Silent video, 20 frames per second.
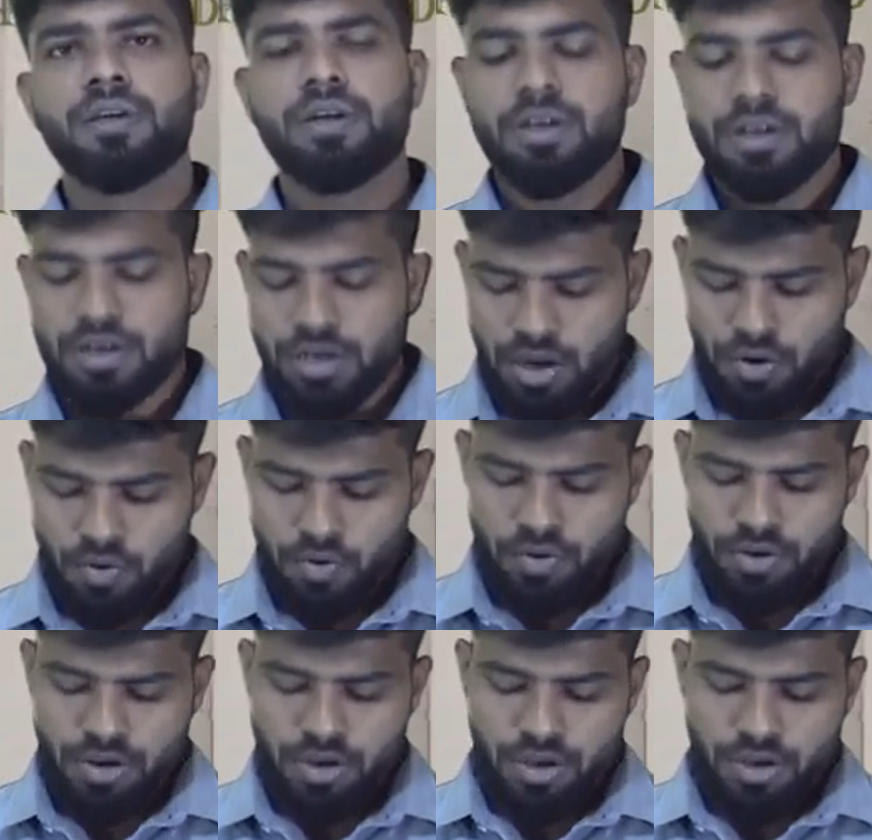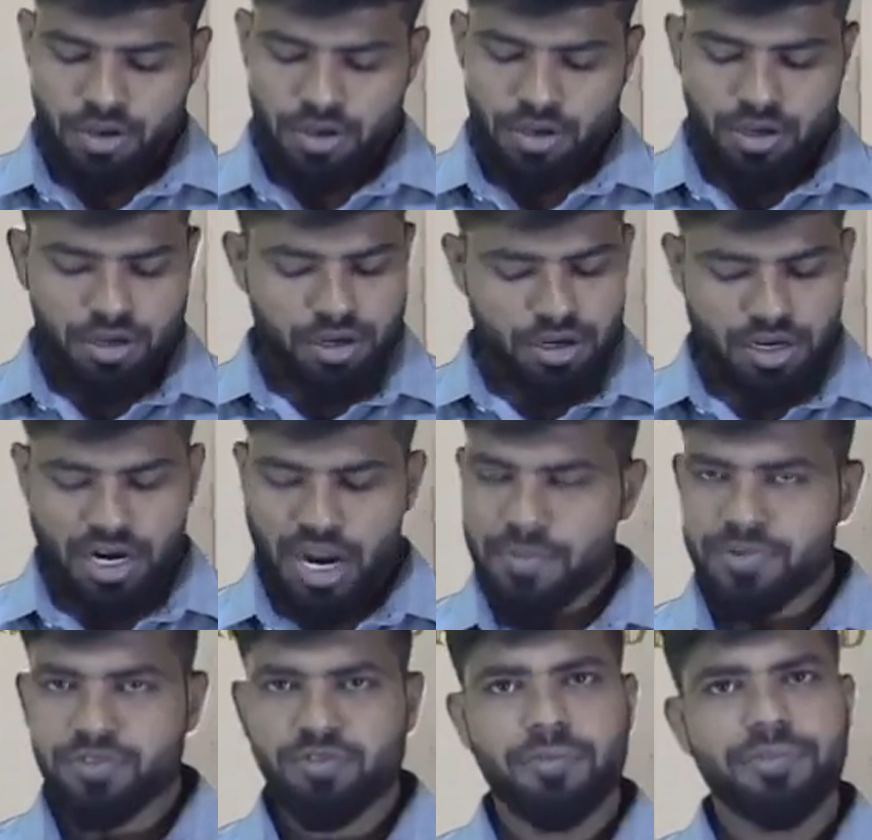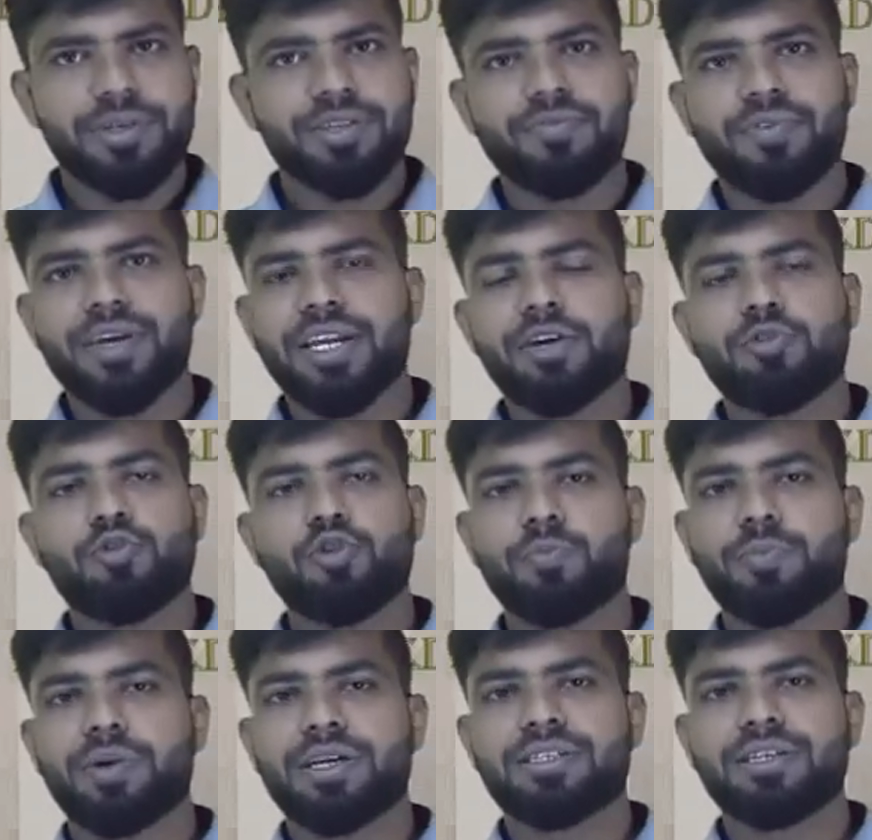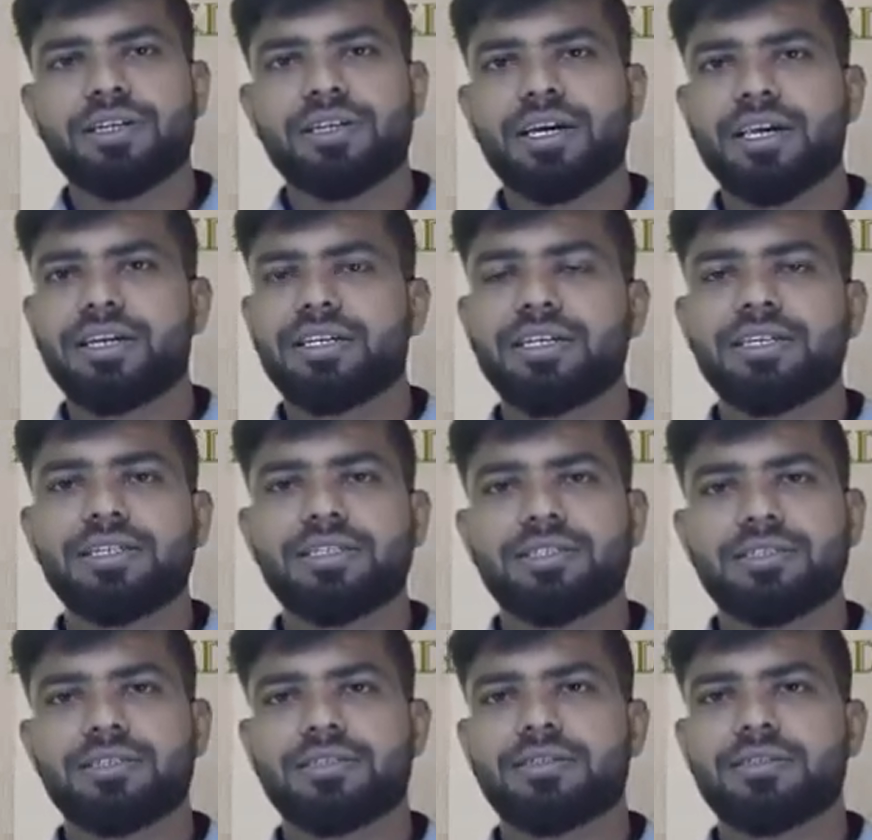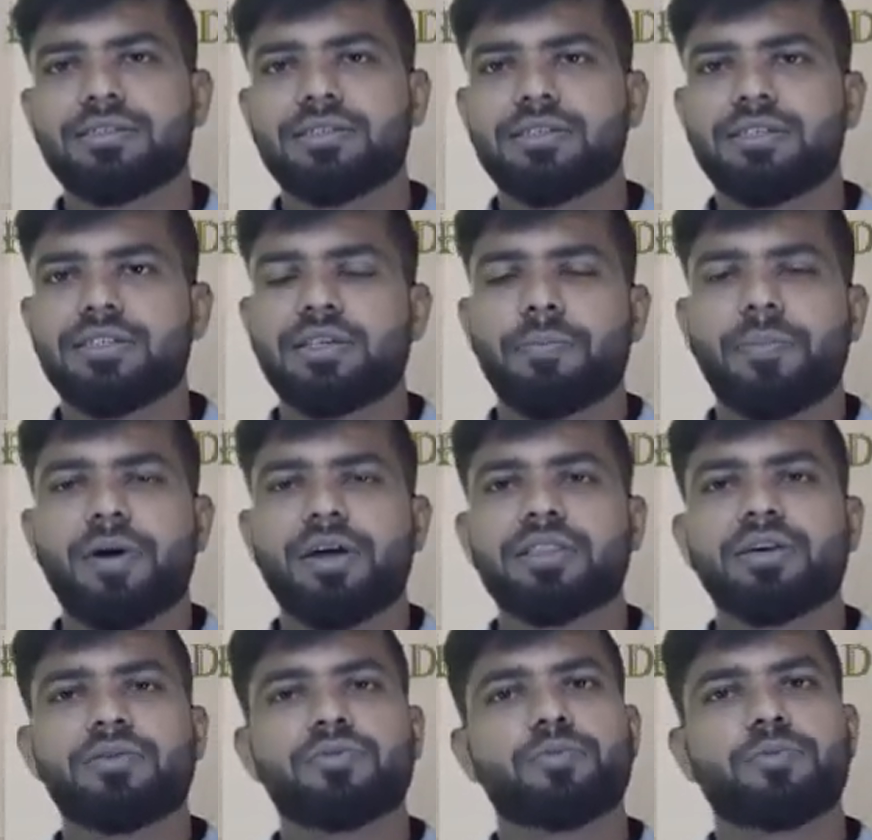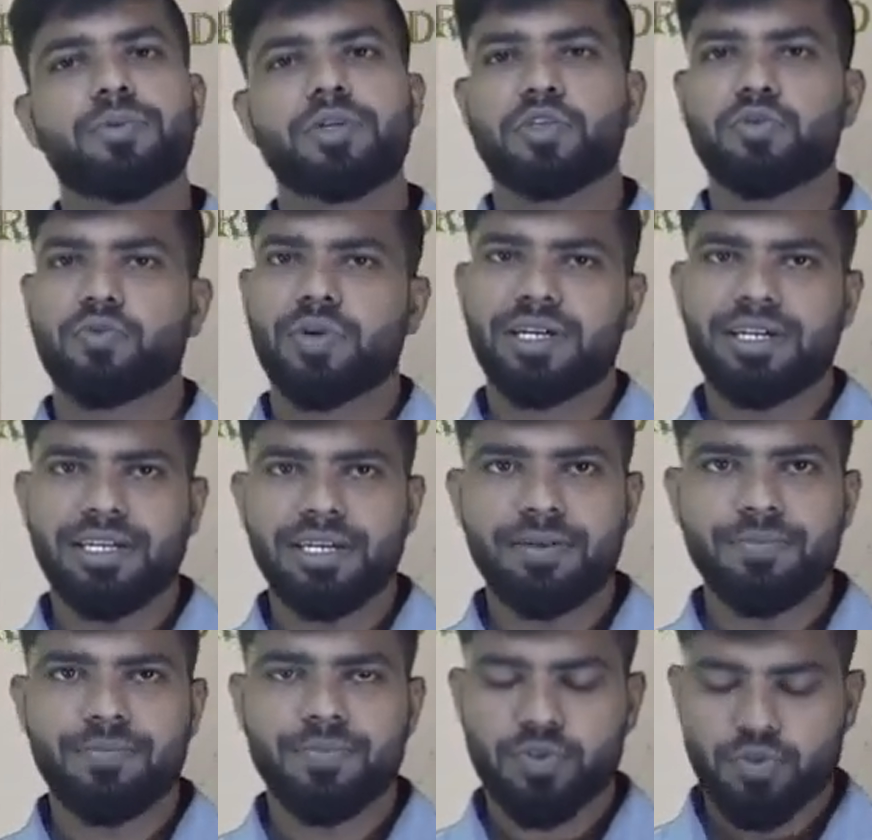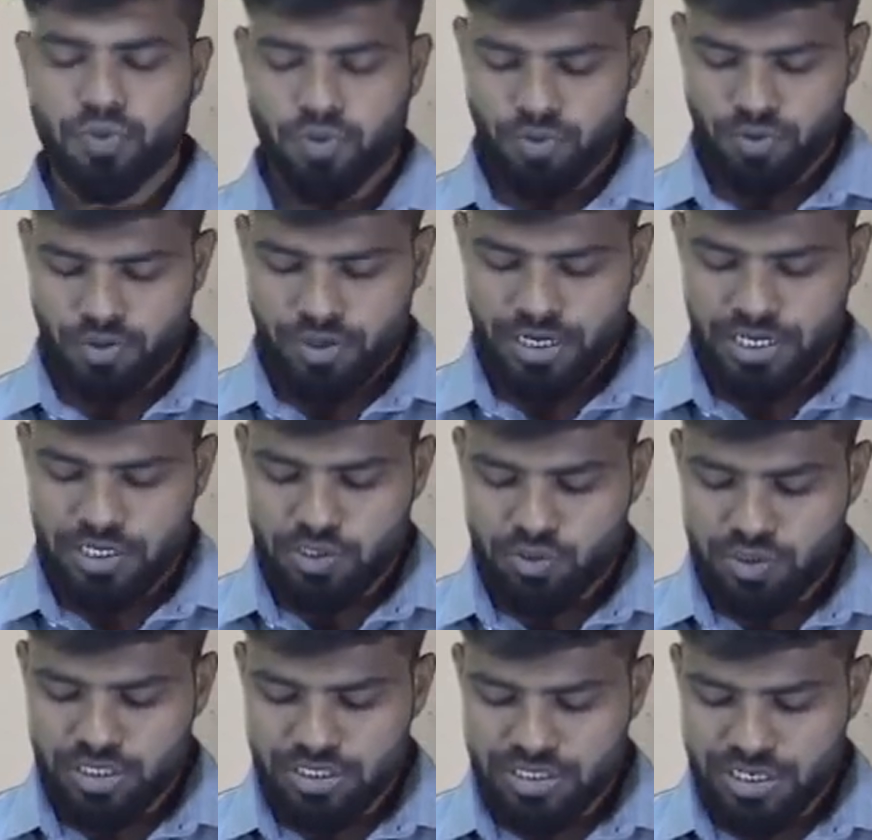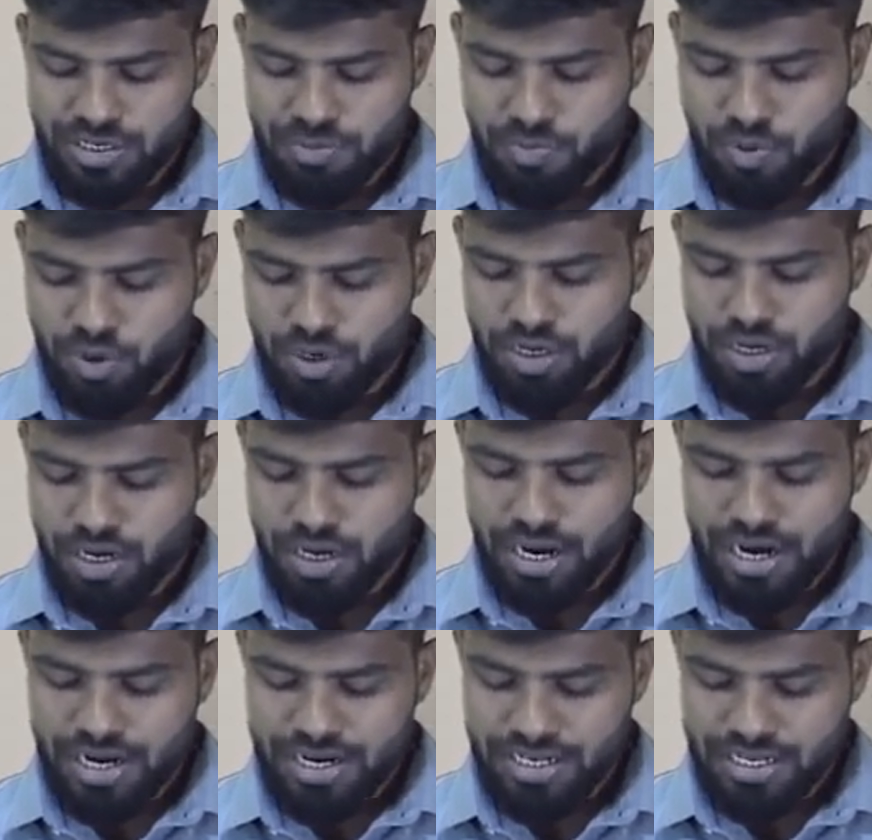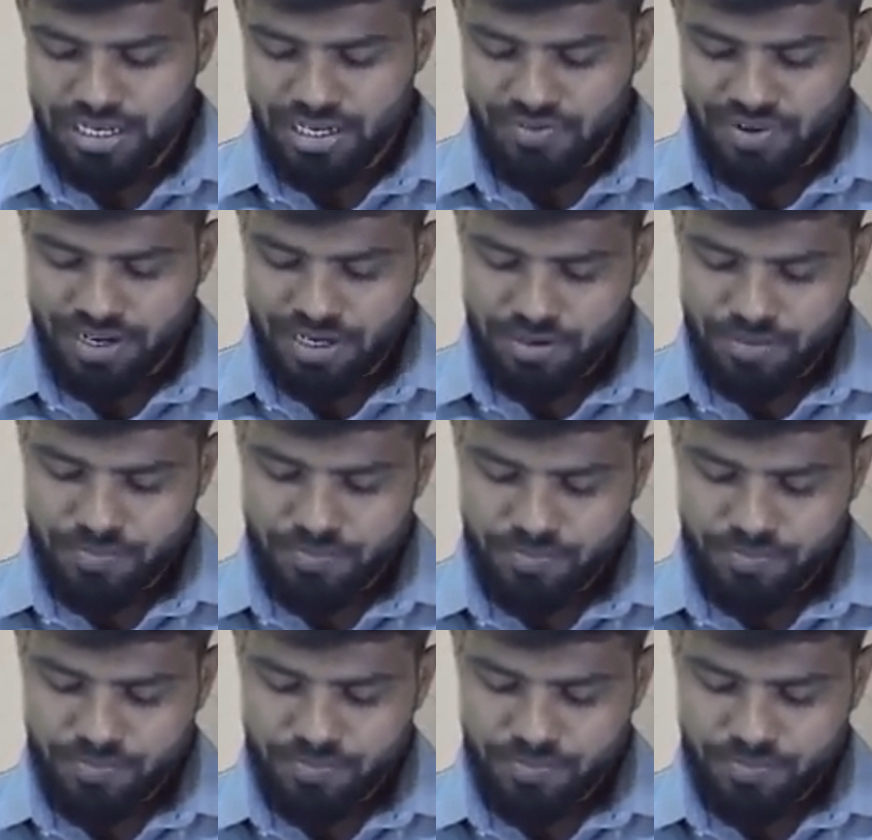Now Ramaswamy is very good person and he is in the path of spirituality. So he took the checkbook and he given